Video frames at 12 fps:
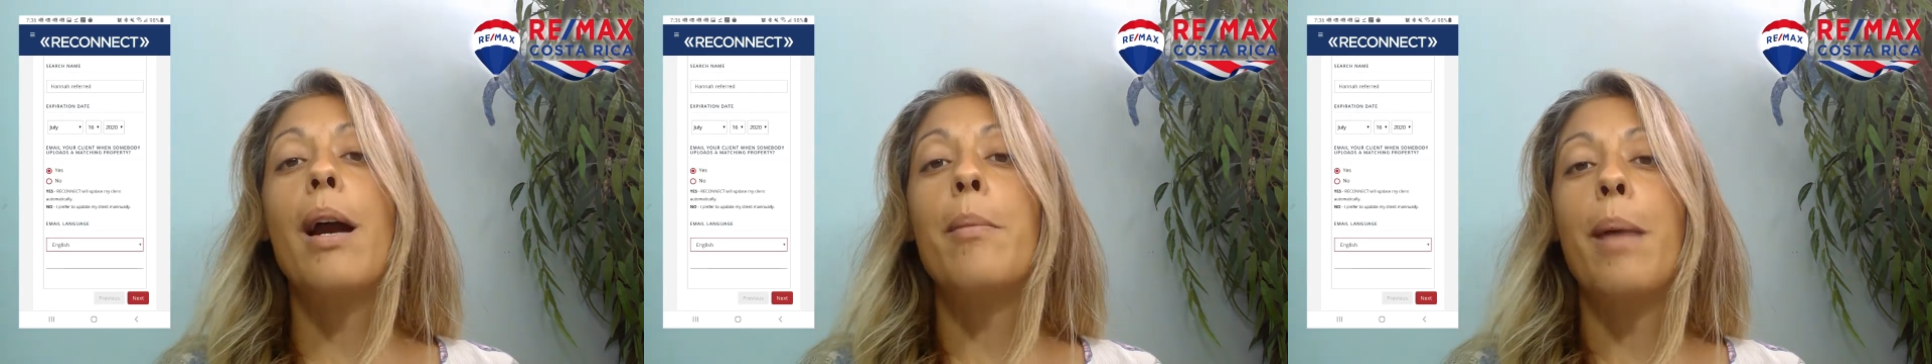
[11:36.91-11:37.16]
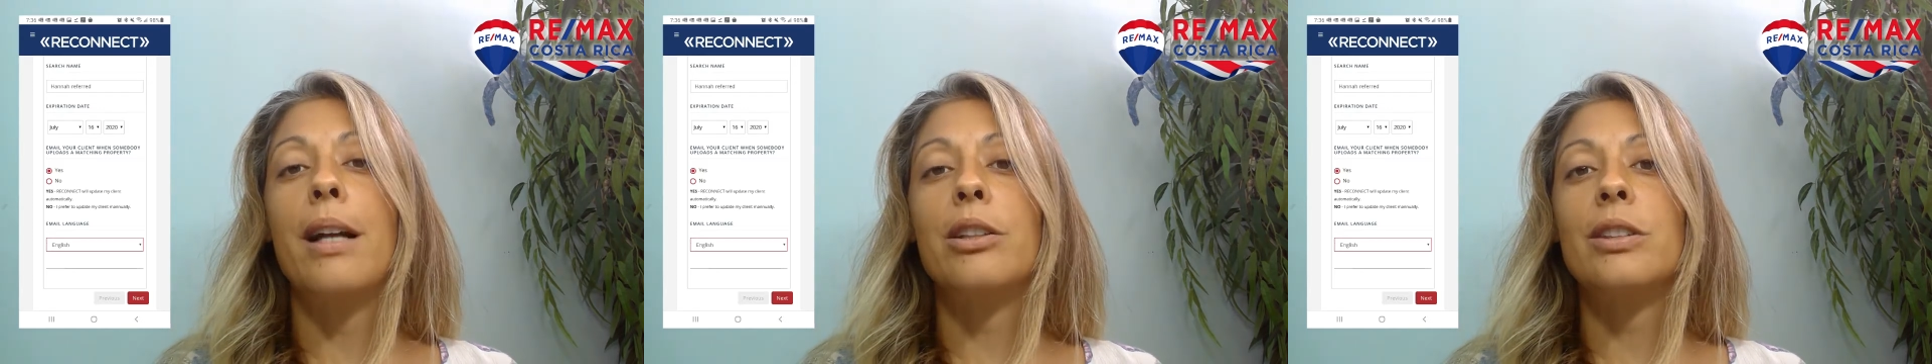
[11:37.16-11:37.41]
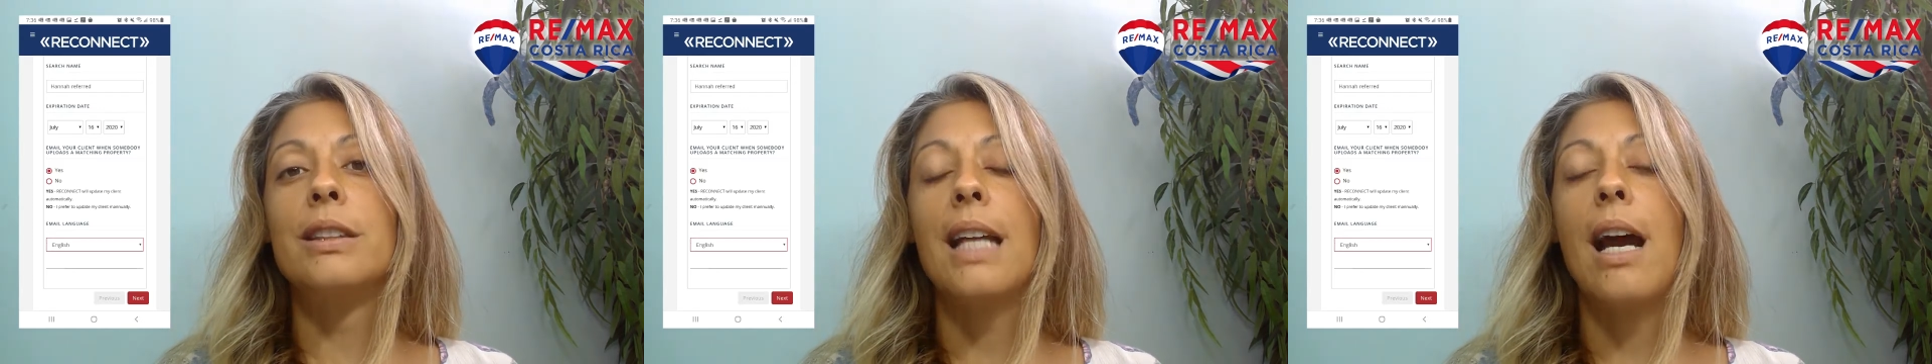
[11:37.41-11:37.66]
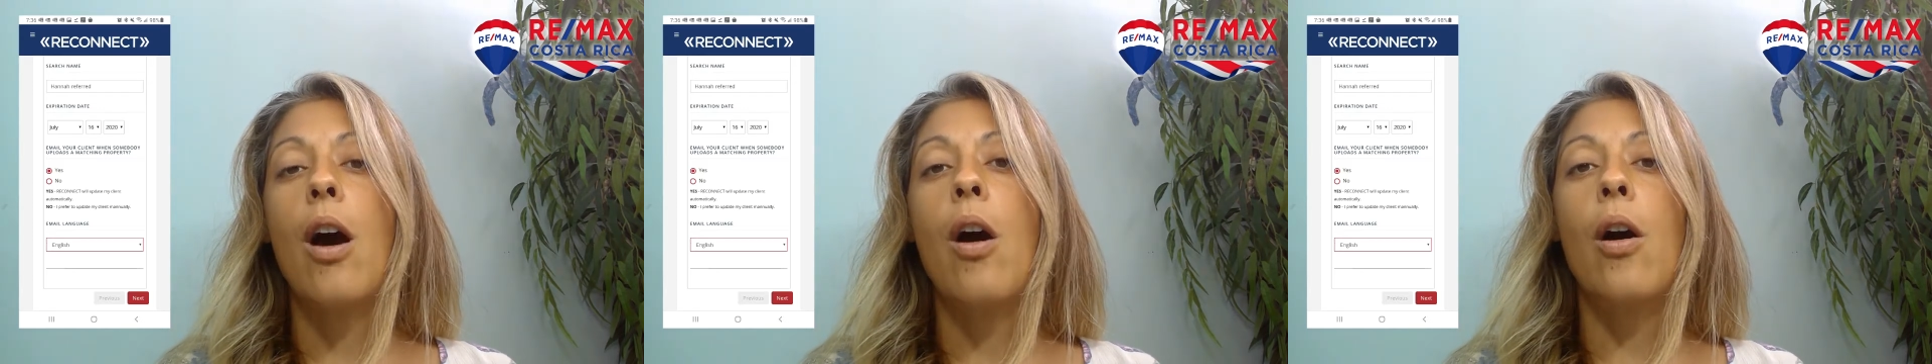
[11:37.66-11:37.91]
matches
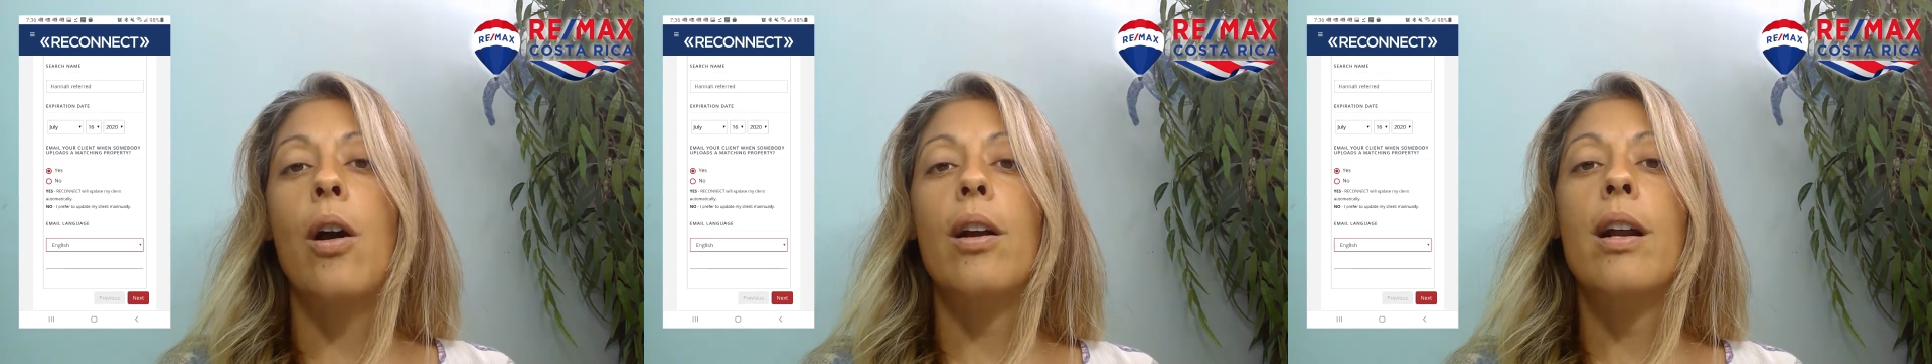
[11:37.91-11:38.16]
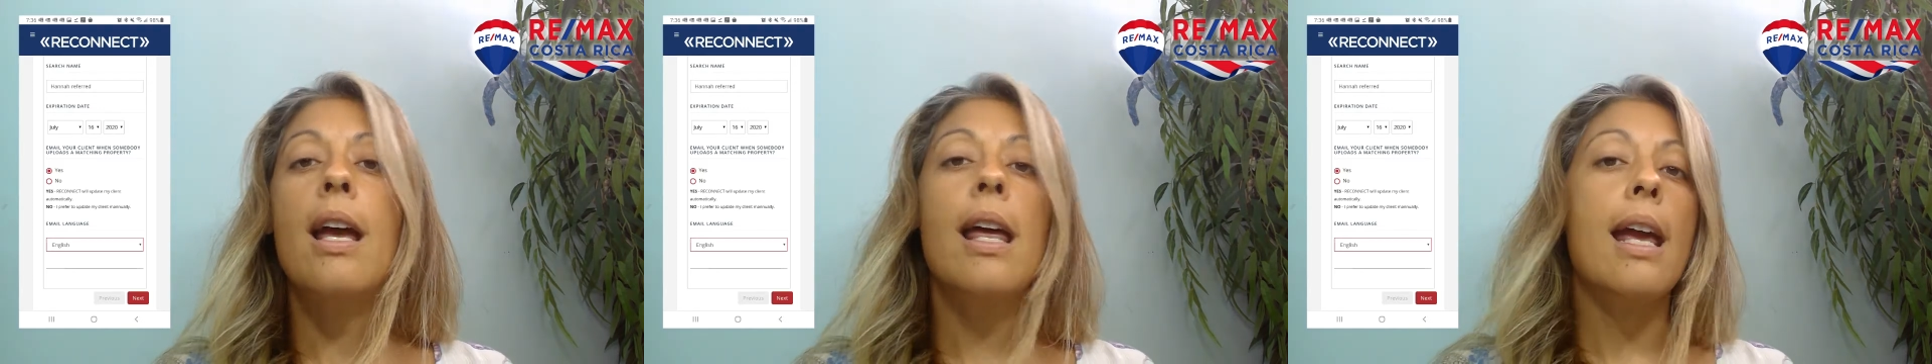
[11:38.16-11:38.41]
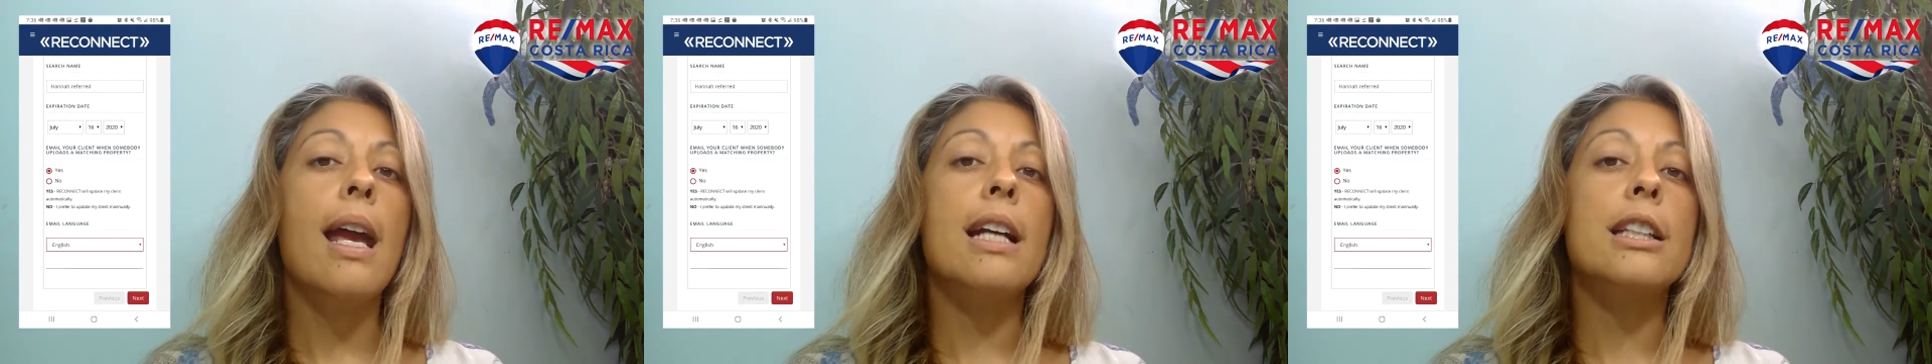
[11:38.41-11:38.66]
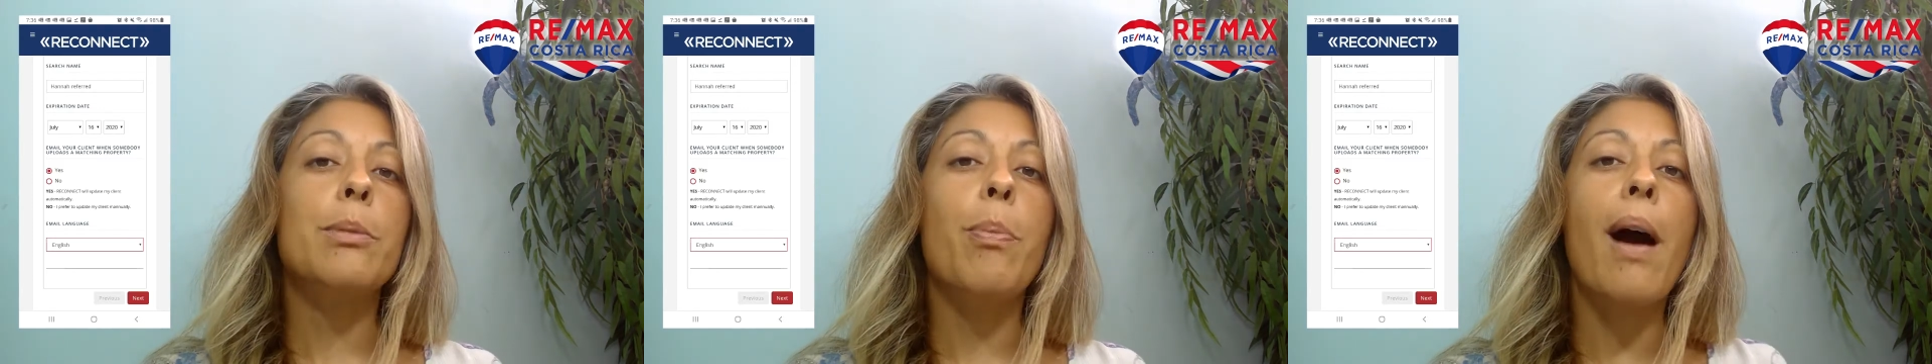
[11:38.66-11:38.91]
are
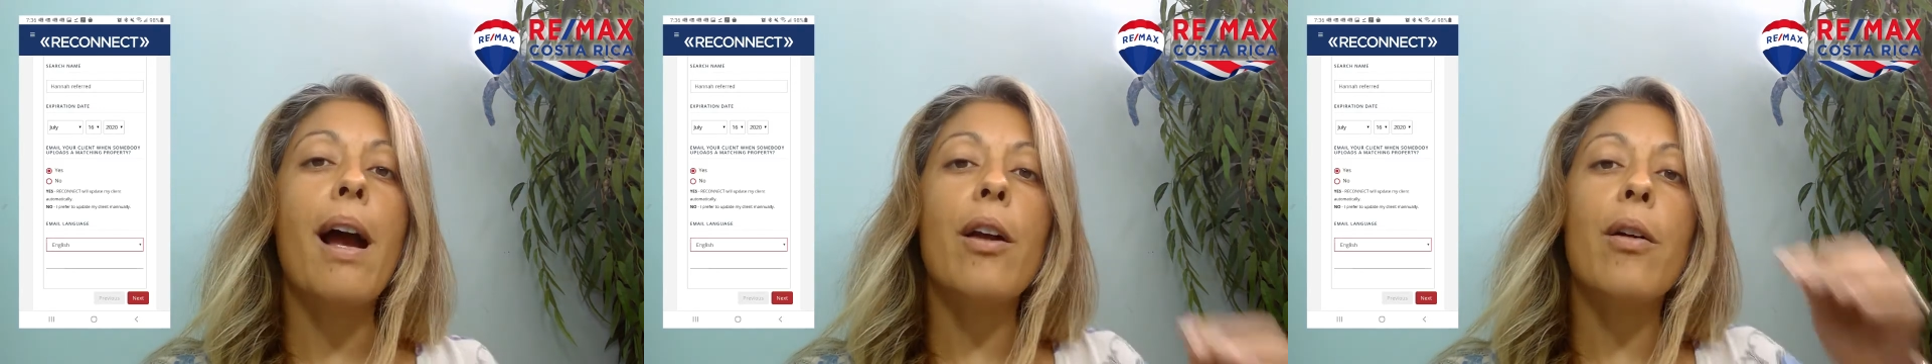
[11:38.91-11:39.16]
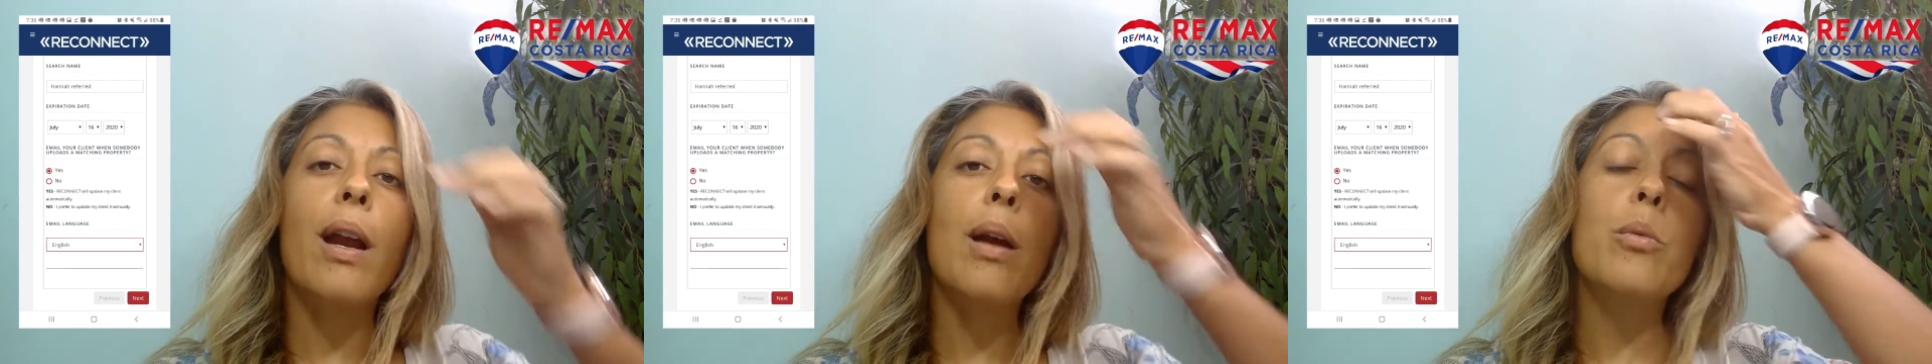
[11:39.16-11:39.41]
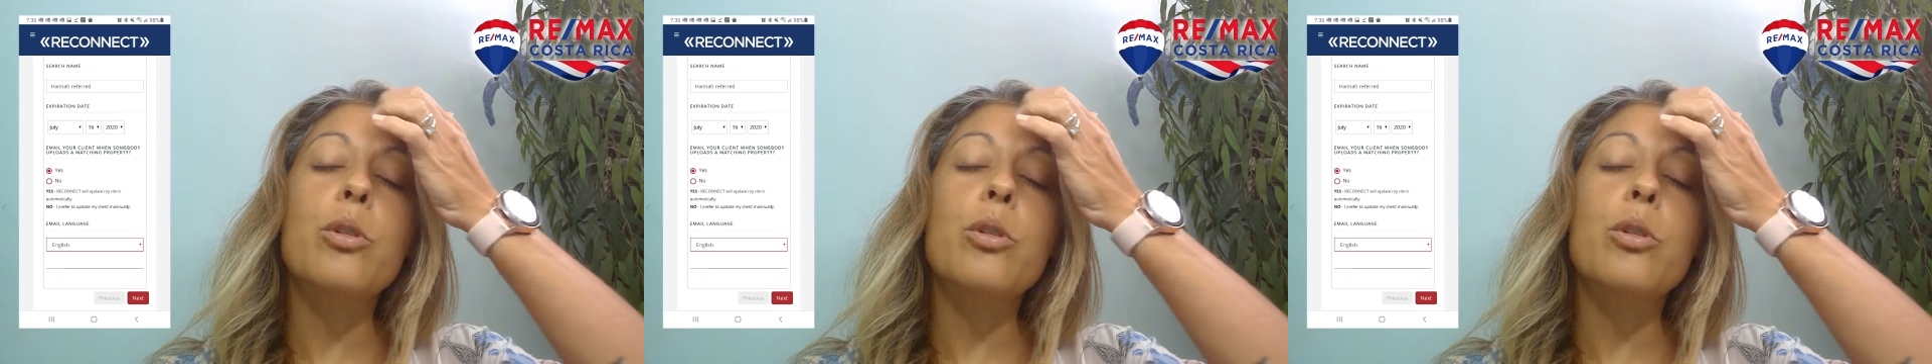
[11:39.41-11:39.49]
expiring.